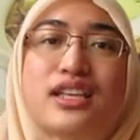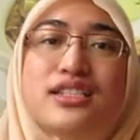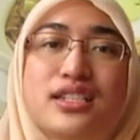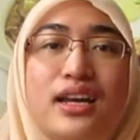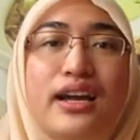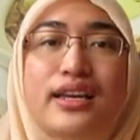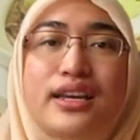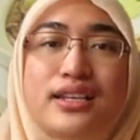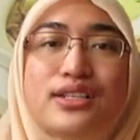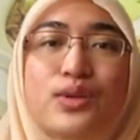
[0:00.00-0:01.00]

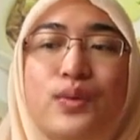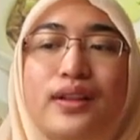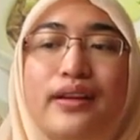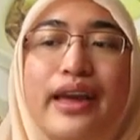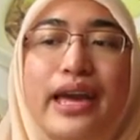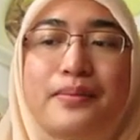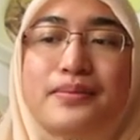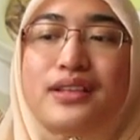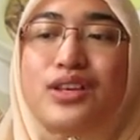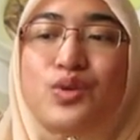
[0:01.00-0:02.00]
GIS will help
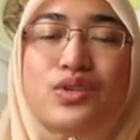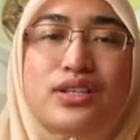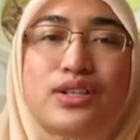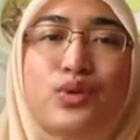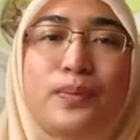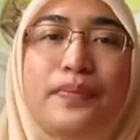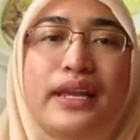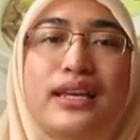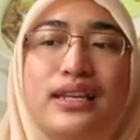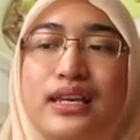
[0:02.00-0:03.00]
the user to
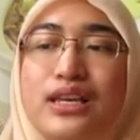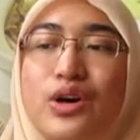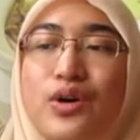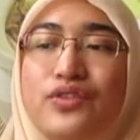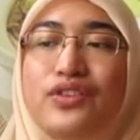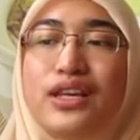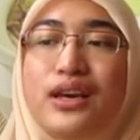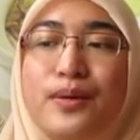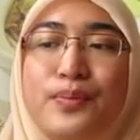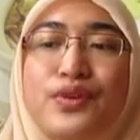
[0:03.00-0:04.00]
planning of
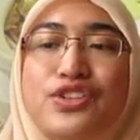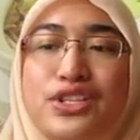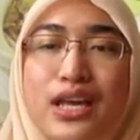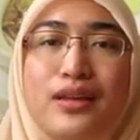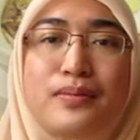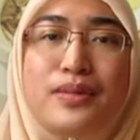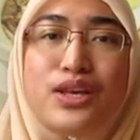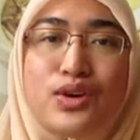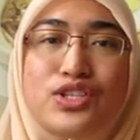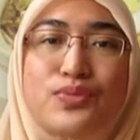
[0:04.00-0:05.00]
their project
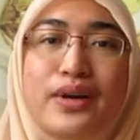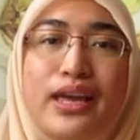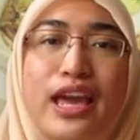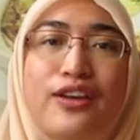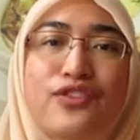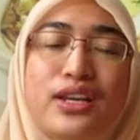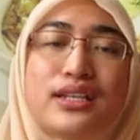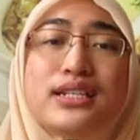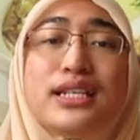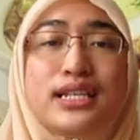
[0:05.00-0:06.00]
because by having
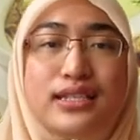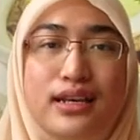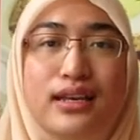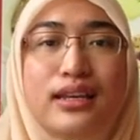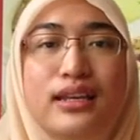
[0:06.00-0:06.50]
the data,